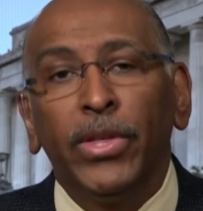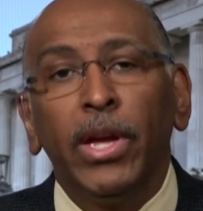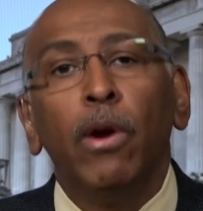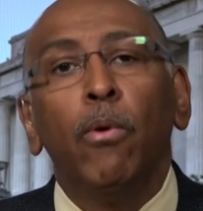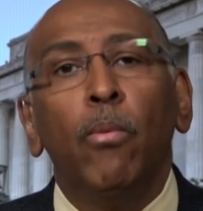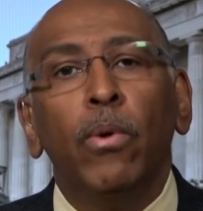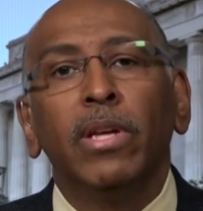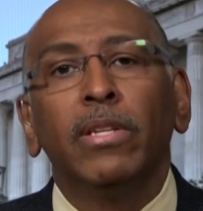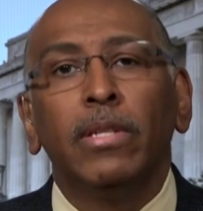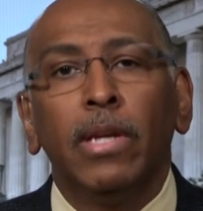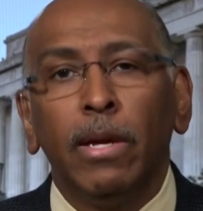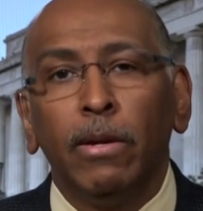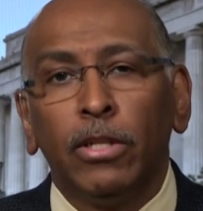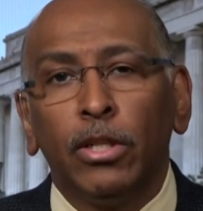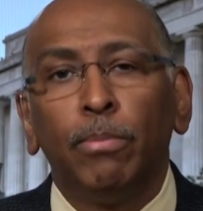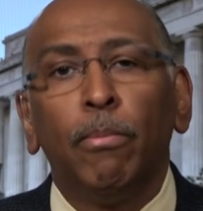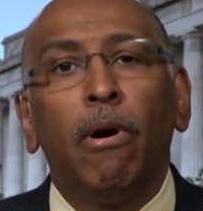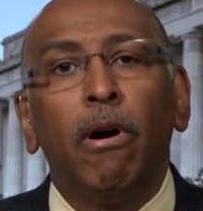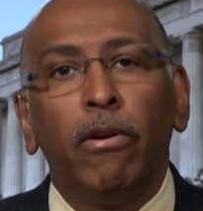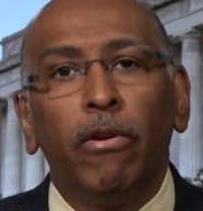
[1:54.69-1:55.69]
There was a
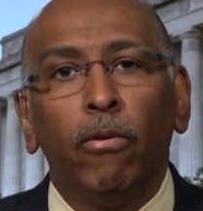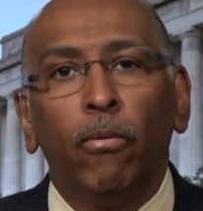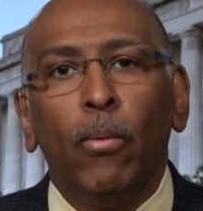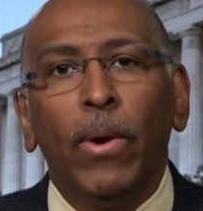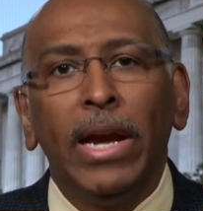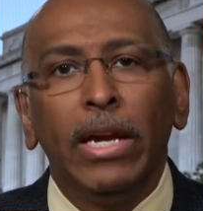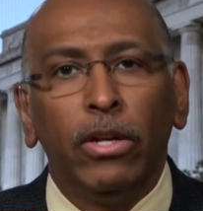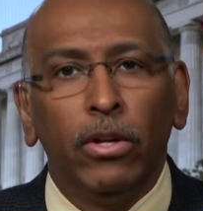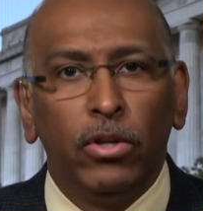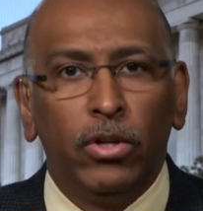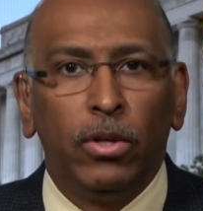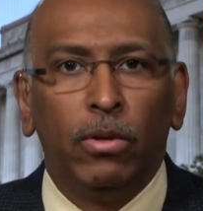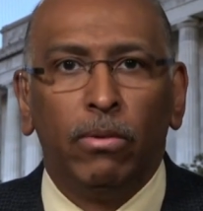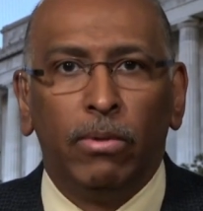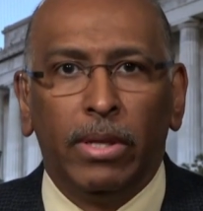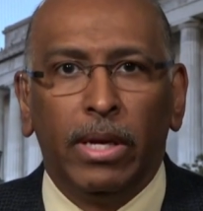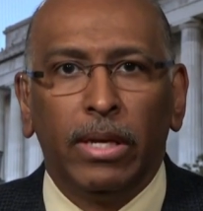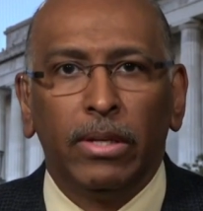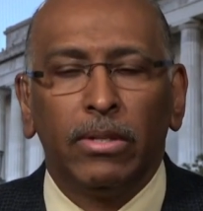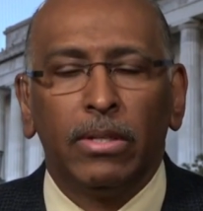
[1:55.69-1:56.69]
smarter way to
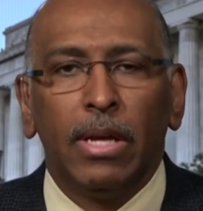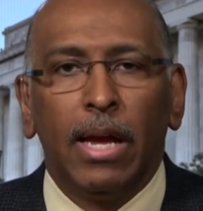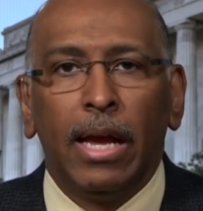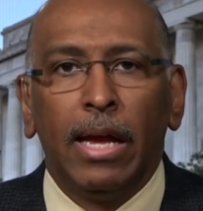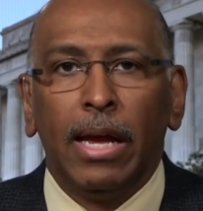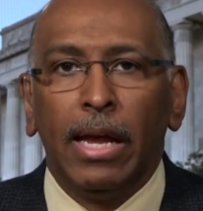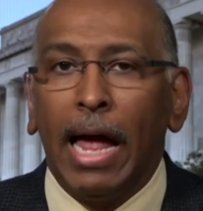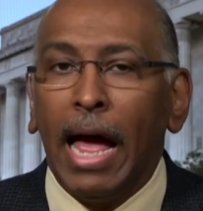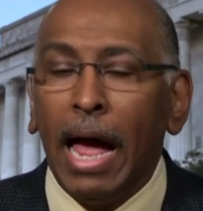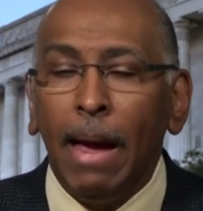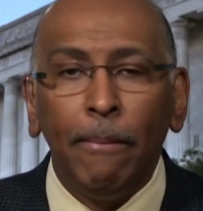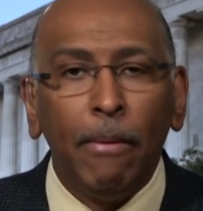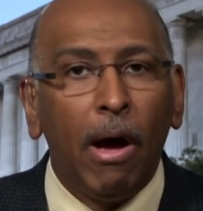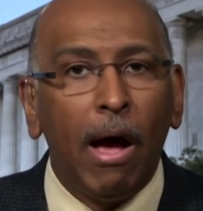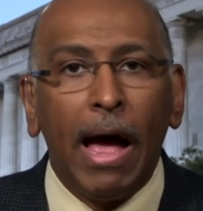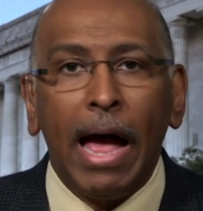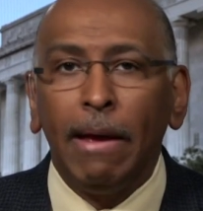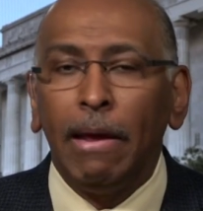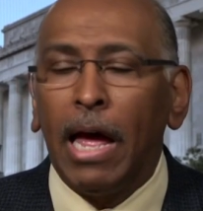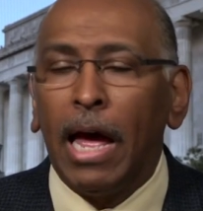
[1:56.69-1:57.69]
do this. Uh, I'm,
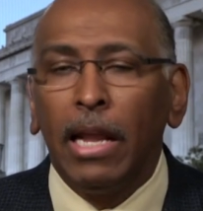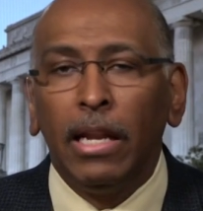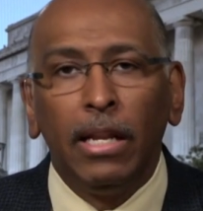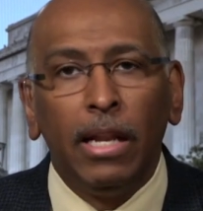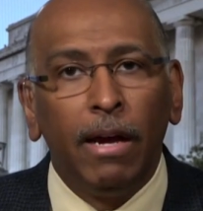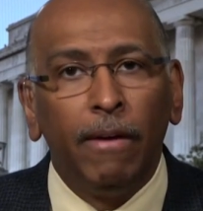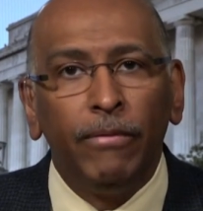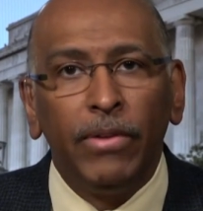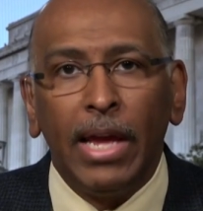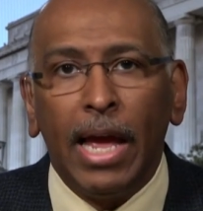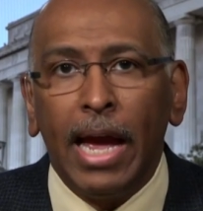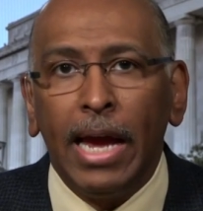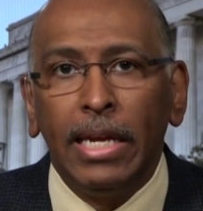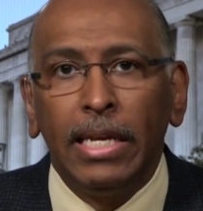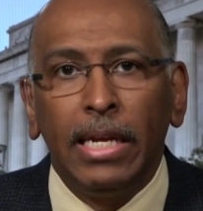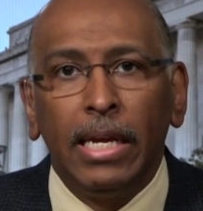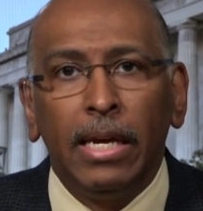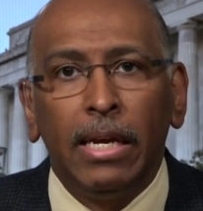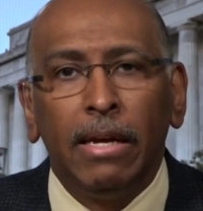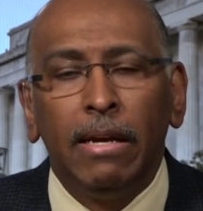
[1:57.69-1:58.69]
I, I love the
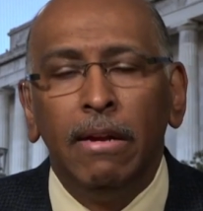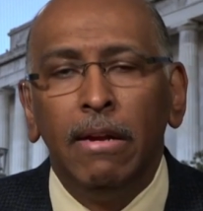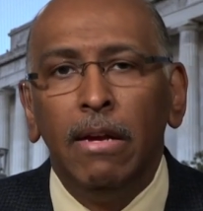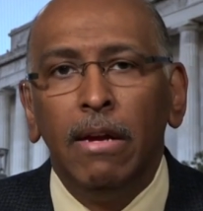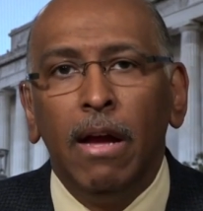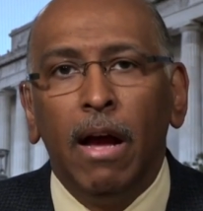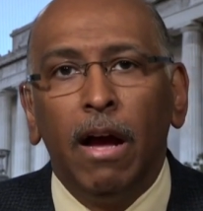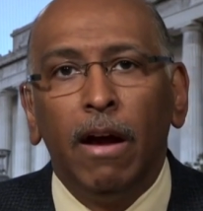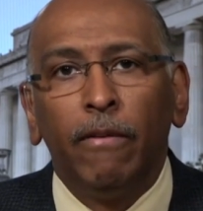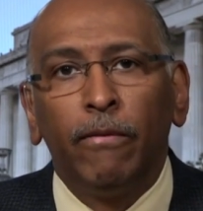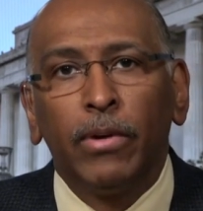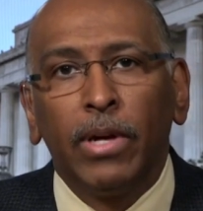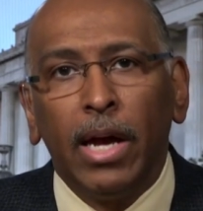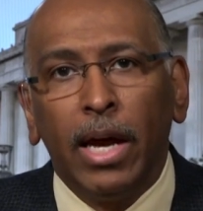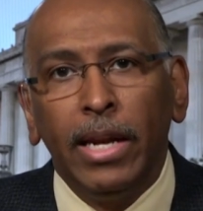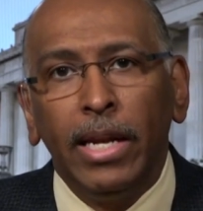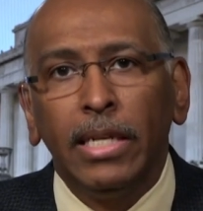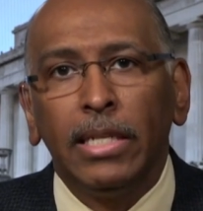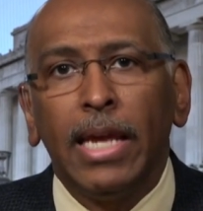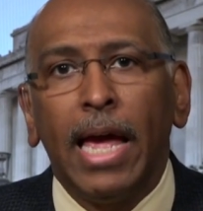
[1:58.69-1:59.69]
idea of
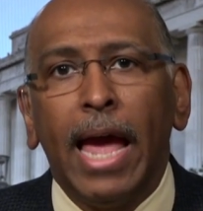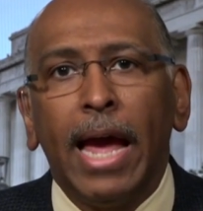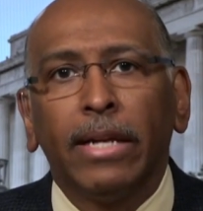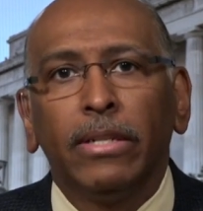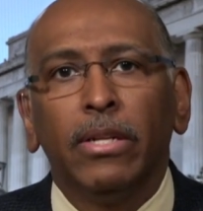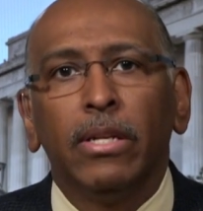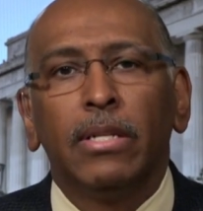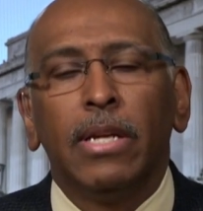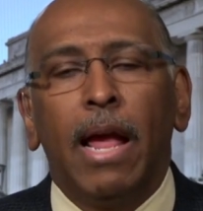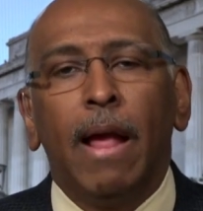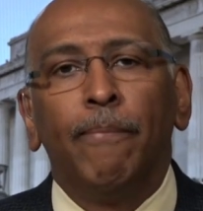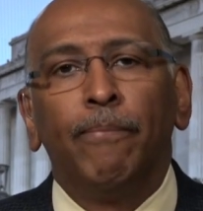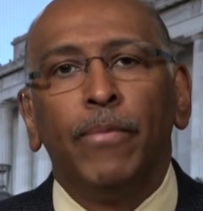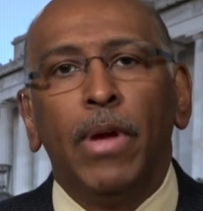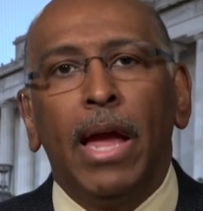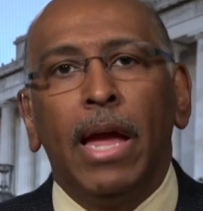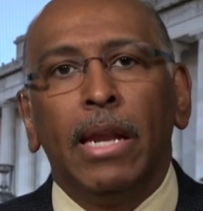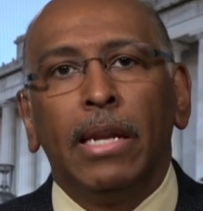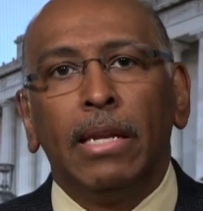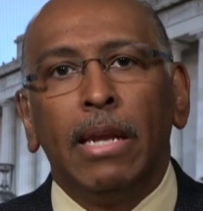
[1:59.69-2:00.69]
cutting taxes
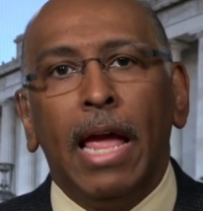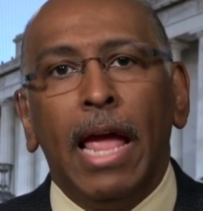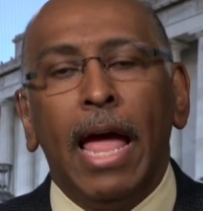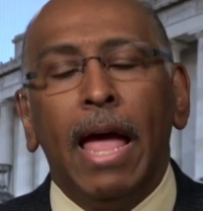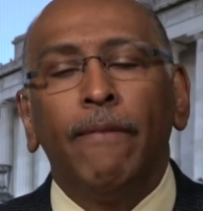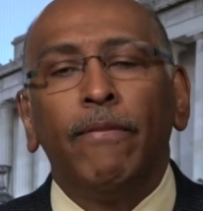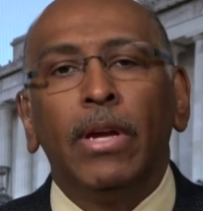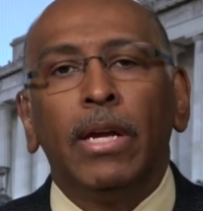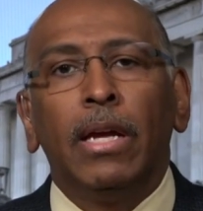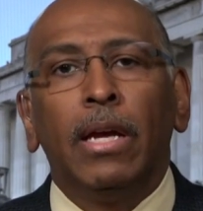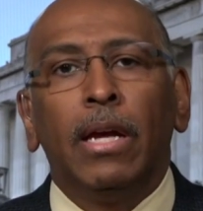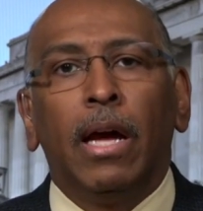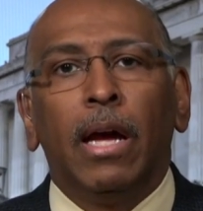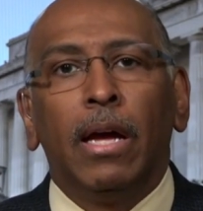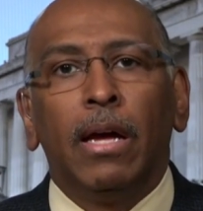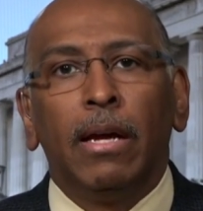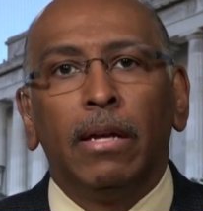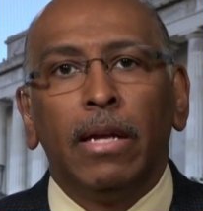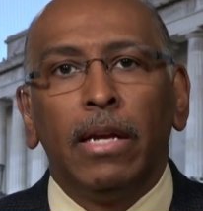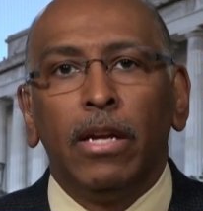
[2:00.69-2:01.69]
and, and having,
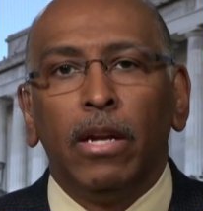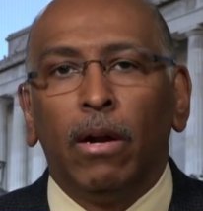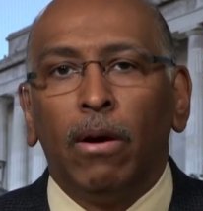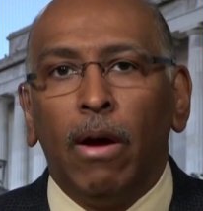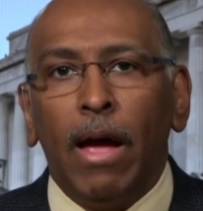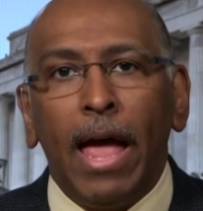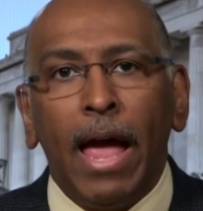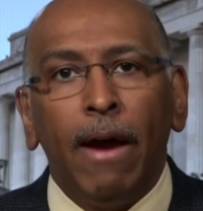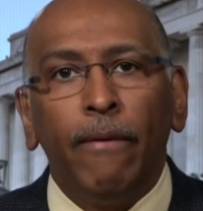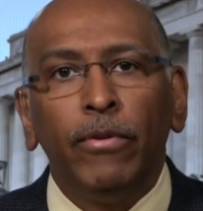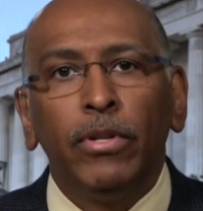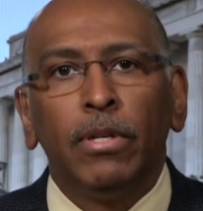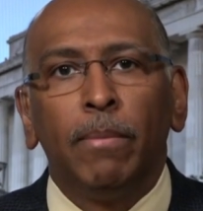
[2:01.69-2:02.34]
uh, you know, average